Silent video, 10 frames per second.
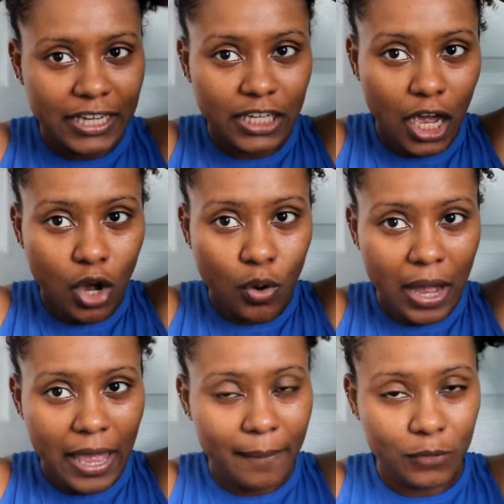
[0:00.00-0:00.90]
and now
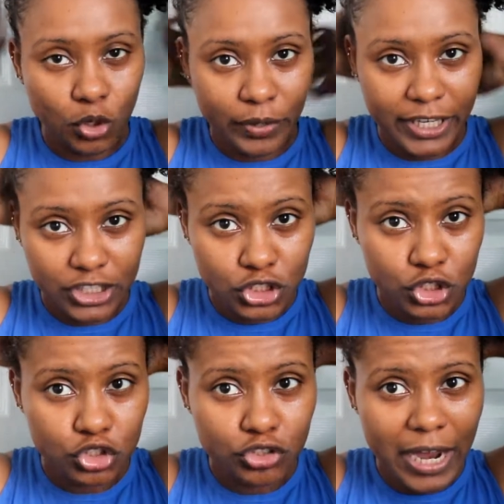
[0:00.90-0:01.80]
I'm going
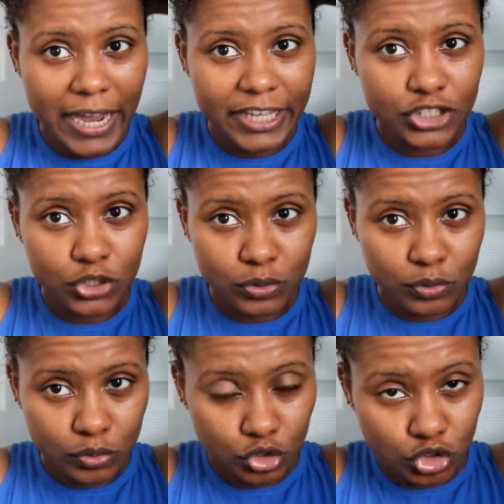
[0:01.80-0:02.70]
to try
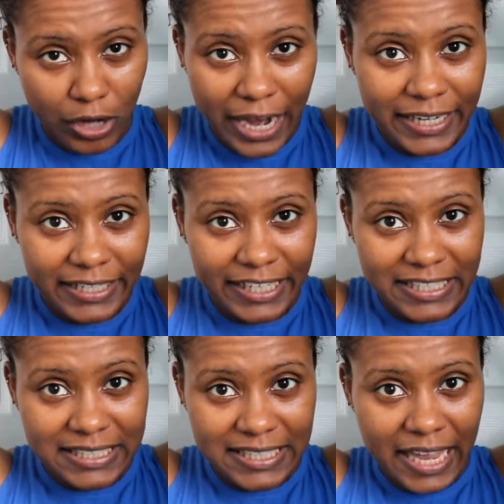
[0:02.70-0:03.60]
to dry the
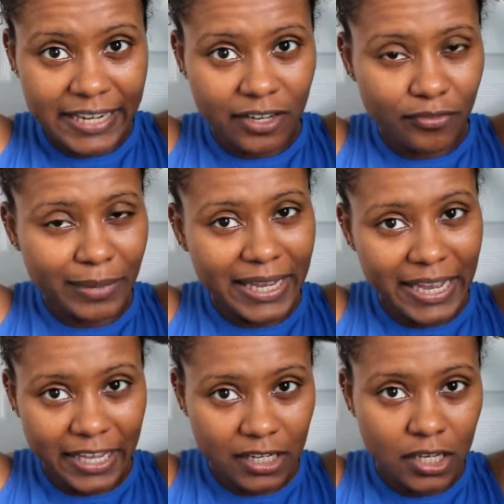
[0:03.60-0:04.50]
inside of my
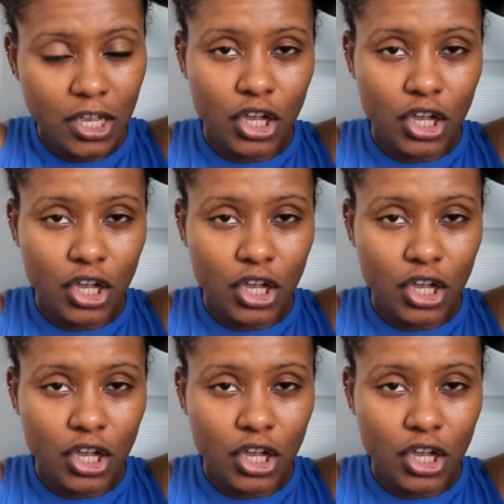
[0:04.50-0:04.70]
head,